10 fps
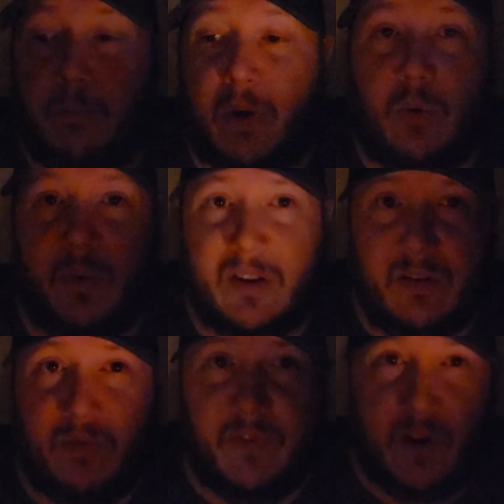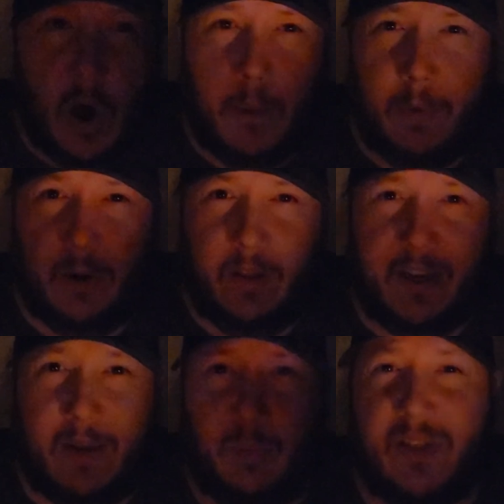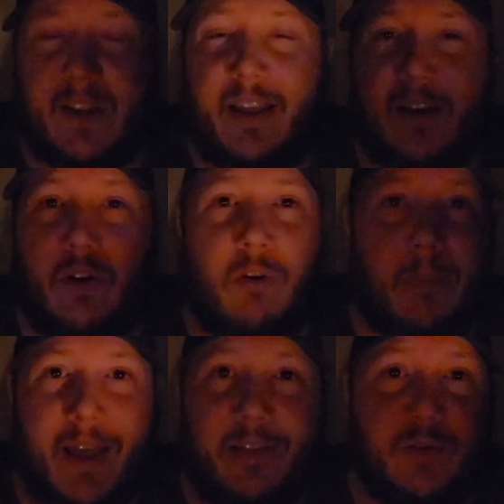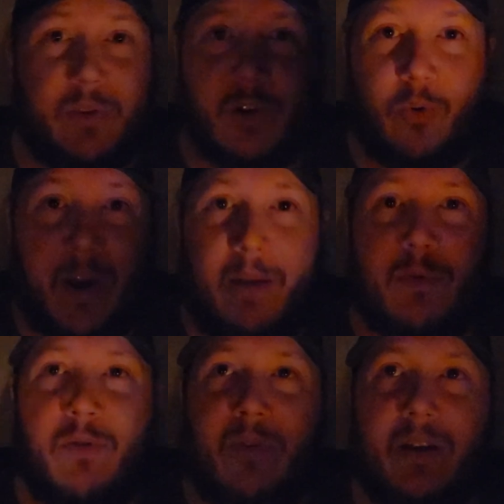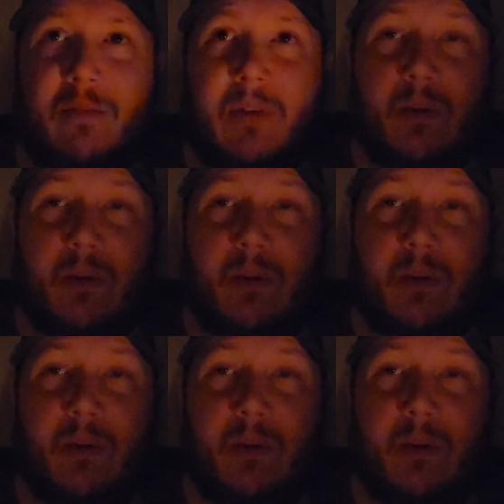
But it wasn't phenomenal. Like, it wasn't like, oh man, this was a great movie.